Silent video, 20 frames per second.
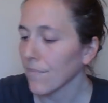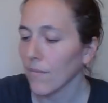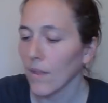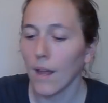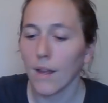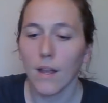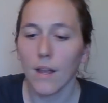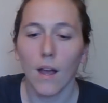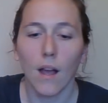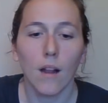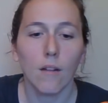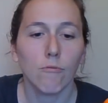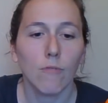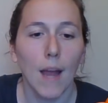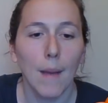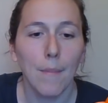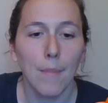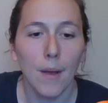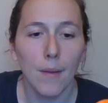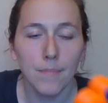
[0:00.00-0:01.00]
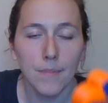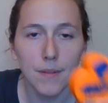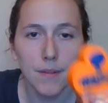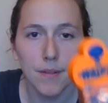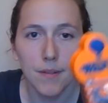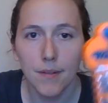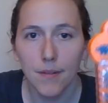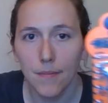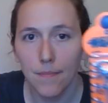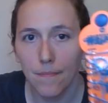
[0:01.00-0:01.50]
I got
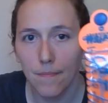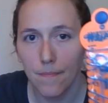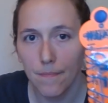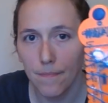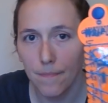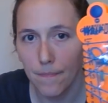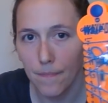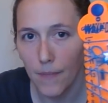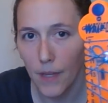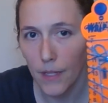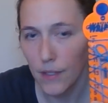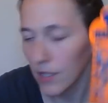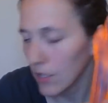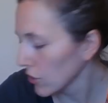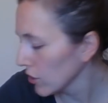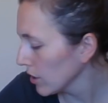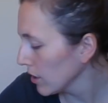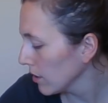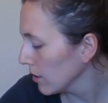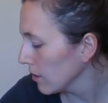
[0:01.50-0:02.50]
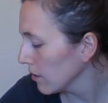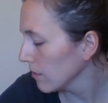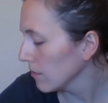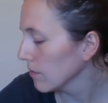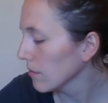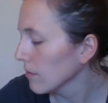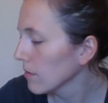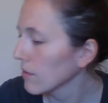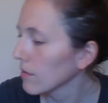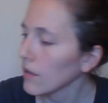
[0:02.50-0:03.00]
wrap-ups,
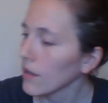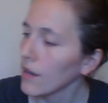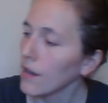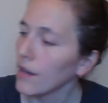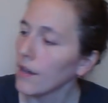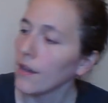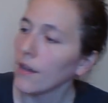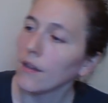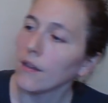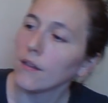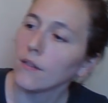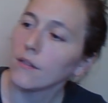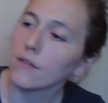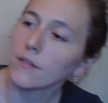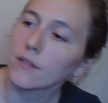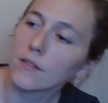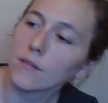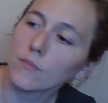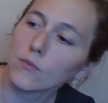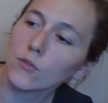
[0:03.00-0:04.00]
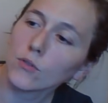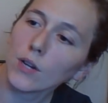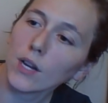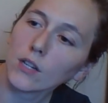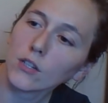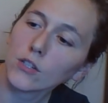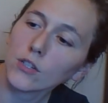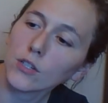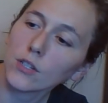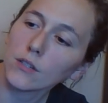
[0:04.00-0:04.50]
addition, and
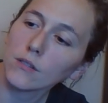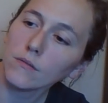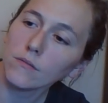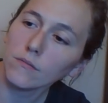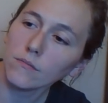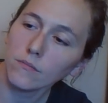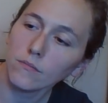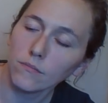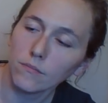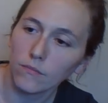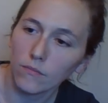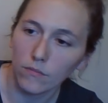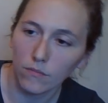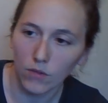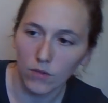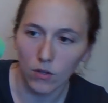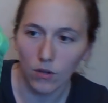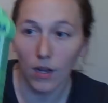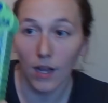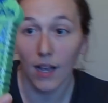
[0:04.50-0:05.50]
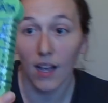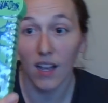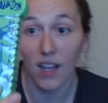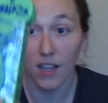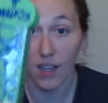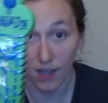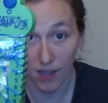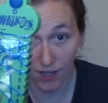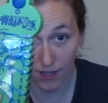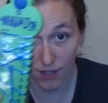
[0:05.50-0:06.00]
subtraction. Or
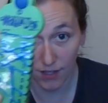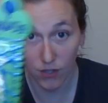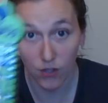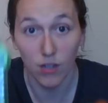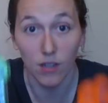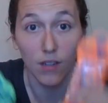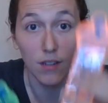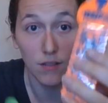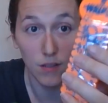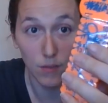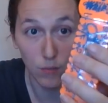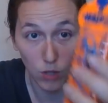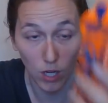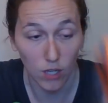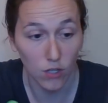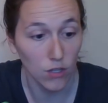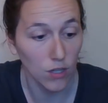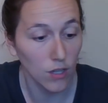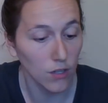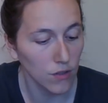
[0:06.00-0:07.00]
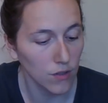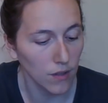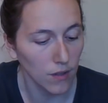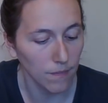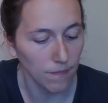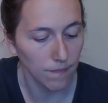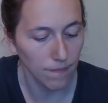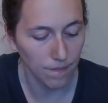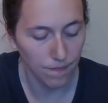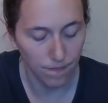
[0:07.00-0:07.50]
addition and subtraction, I should say.